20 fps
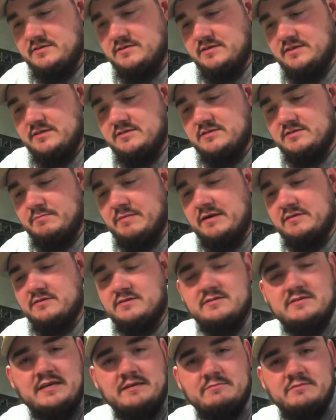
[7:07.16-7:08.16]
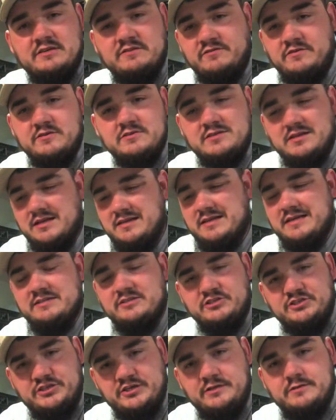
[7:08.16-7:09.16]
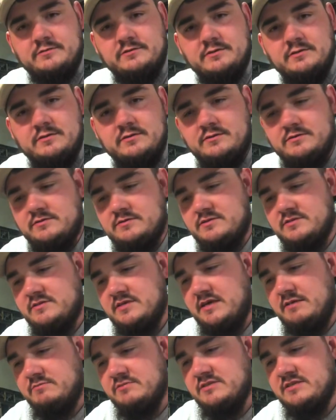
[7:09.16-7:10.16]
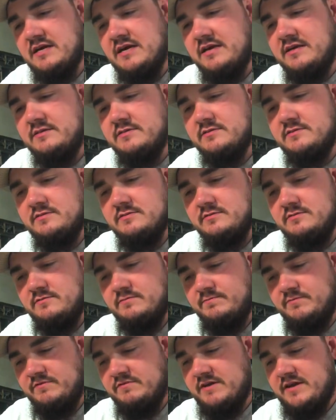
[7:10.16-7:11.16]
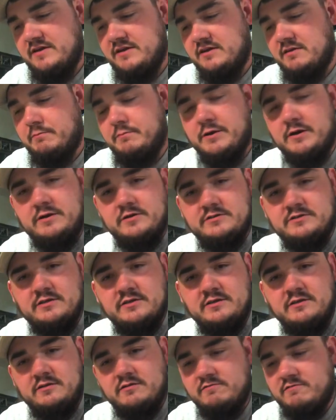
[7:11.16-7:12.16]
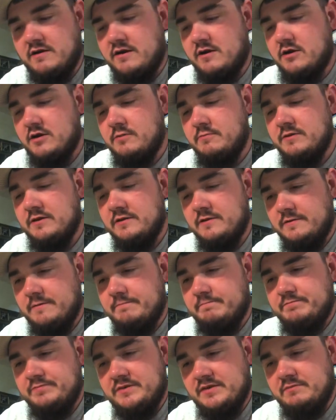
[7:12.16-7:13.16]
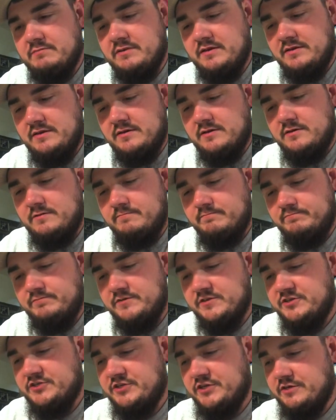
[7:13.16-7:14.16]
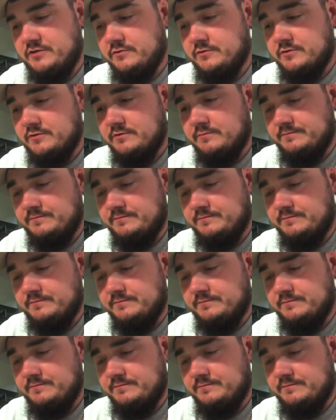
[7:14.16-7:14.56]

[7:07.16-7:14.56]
It's about the same. It feels a lot like the Shield. It's the same size. If I had to compare it to another firearm, it'd be the Shield.